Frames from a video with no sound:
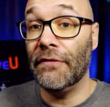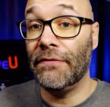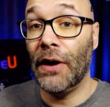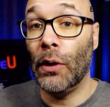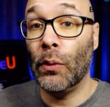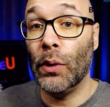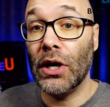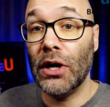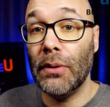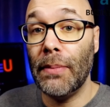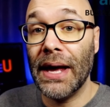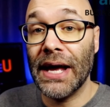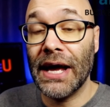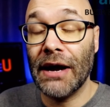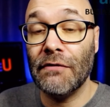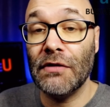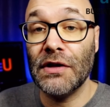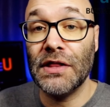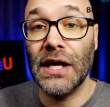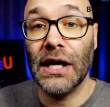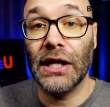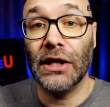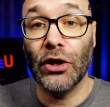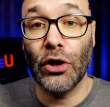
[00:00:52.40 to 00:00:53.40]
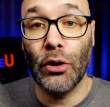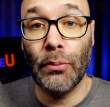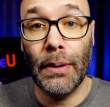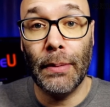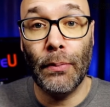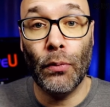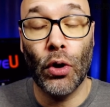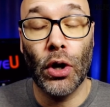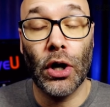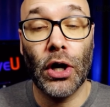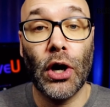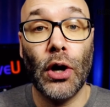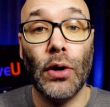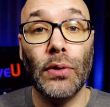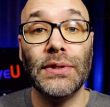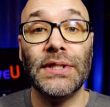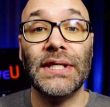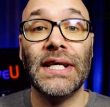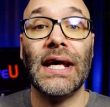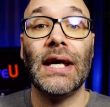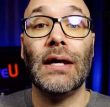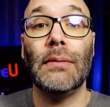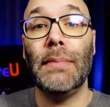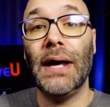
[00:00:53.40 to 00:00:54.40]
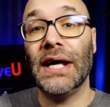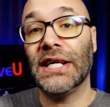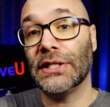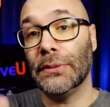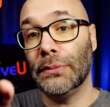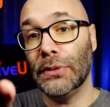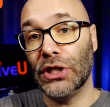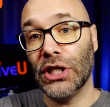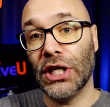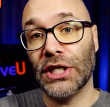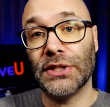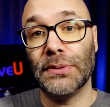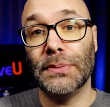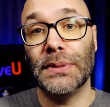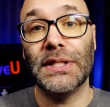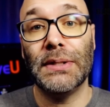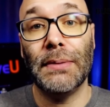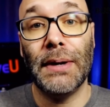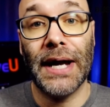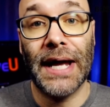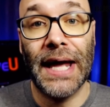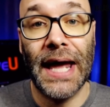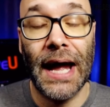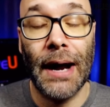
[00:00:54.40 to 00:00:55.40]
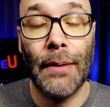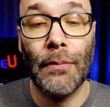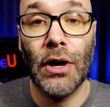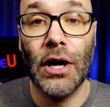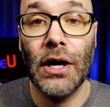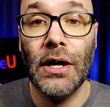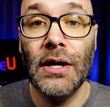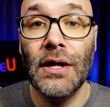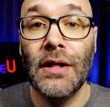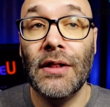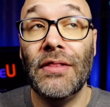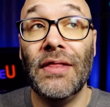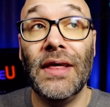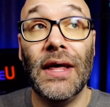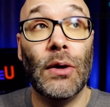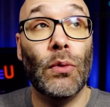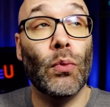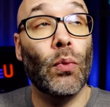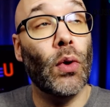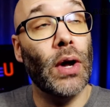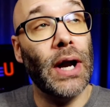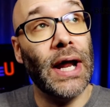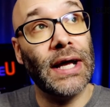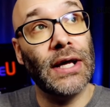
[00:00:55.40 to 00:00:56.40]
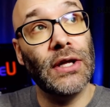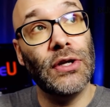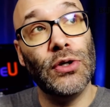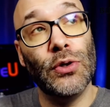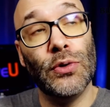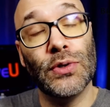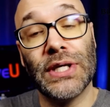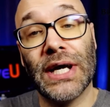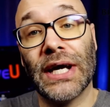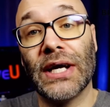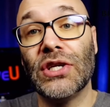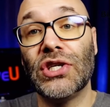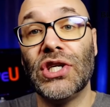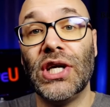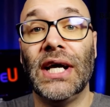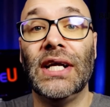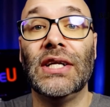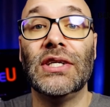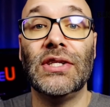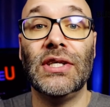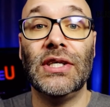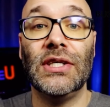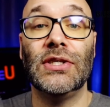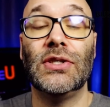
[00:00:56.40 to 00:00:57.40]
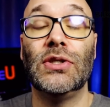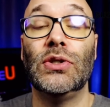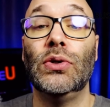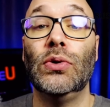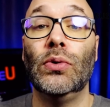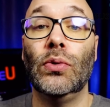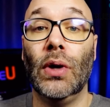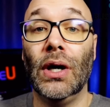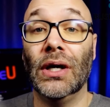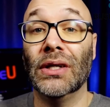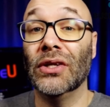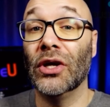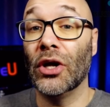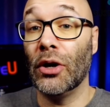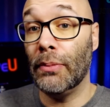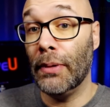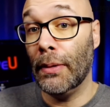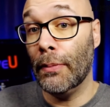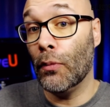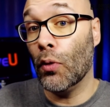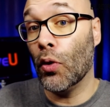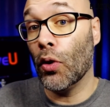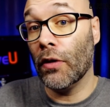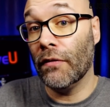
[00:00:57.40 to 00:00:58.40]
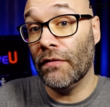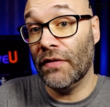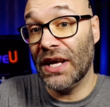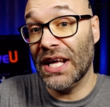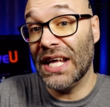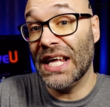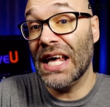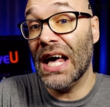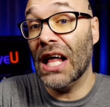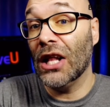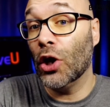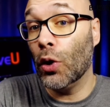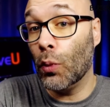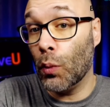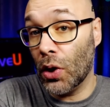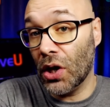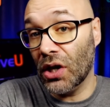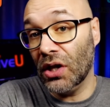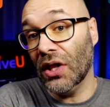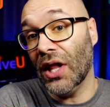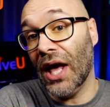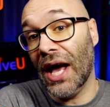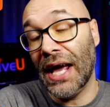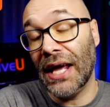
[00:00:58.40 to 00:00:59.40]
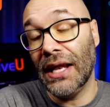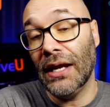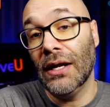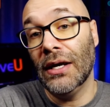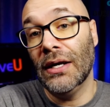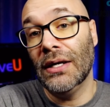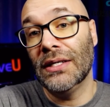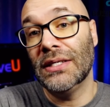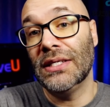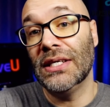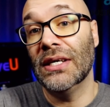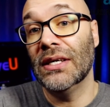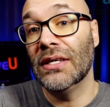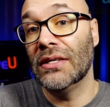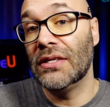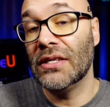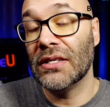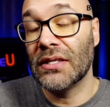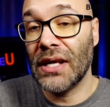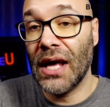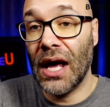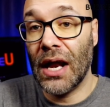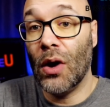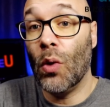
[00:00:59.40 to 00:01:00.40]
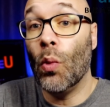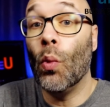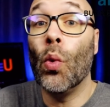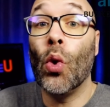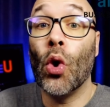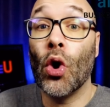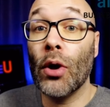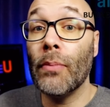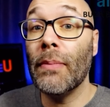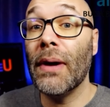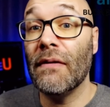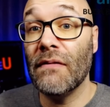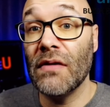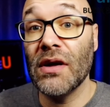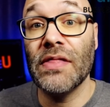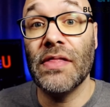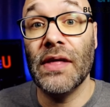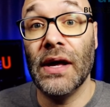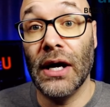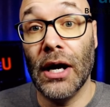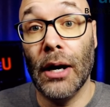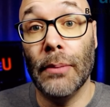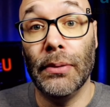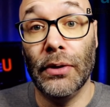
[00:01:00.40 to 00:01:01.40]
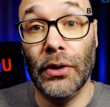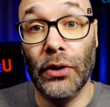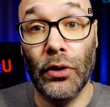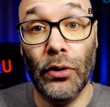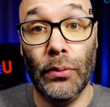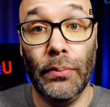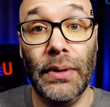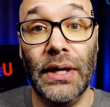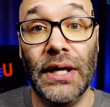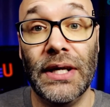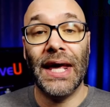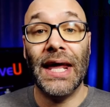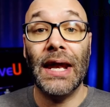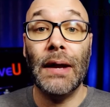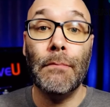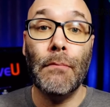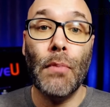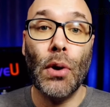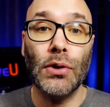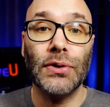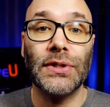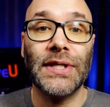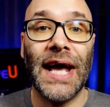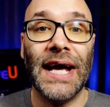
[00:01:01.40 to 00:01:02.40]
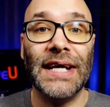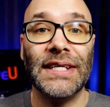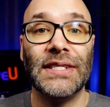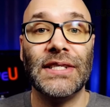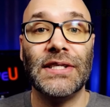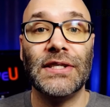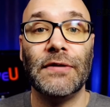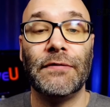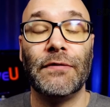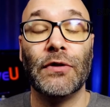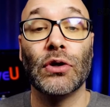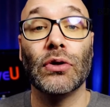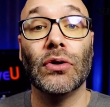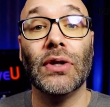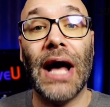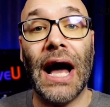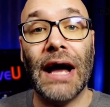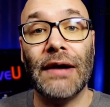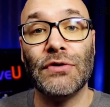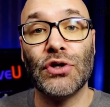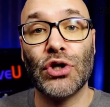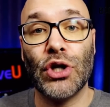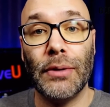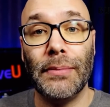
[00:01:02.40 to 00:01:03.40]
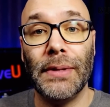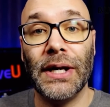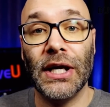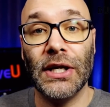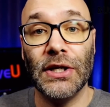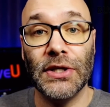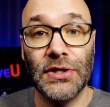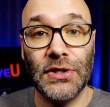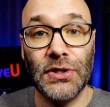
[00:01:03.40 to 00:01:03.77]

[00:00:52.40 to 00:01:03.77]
if I wanted to make everything a little bit more cozy and make some adjustments in my camera, then what I could do is I could change these to a little bit more of a yellower light to just kind of warm everything up a little bit. And in most cases, if you're live streaming in a